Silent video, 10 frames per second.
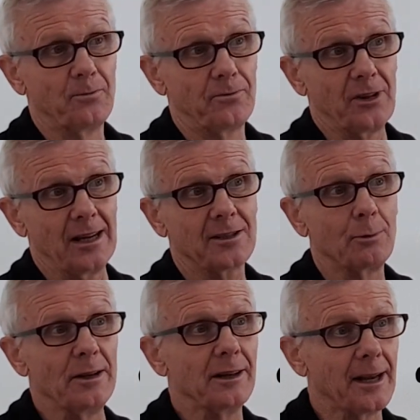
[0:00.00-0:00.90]
that's
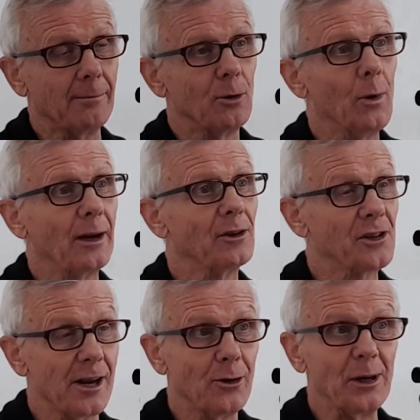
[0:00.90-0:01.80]
when the number one
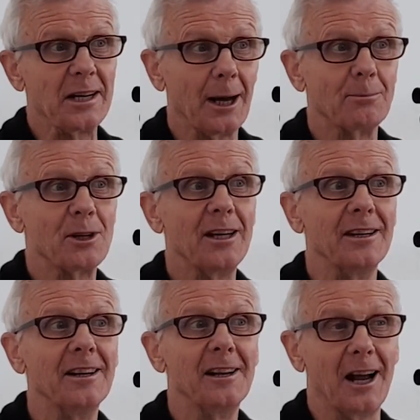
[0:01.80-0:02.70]
generally comes in,
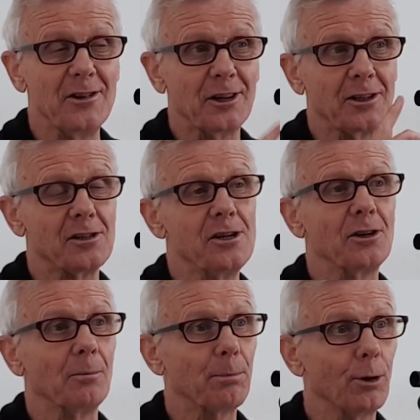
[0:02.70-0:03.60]
and you
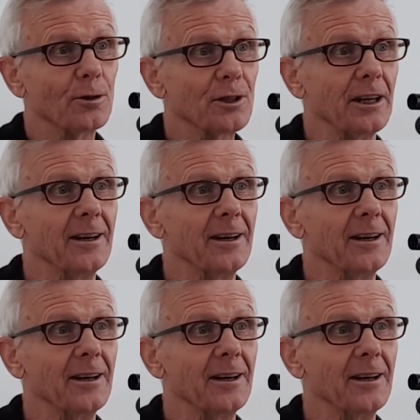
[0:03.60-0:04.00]
can plot it.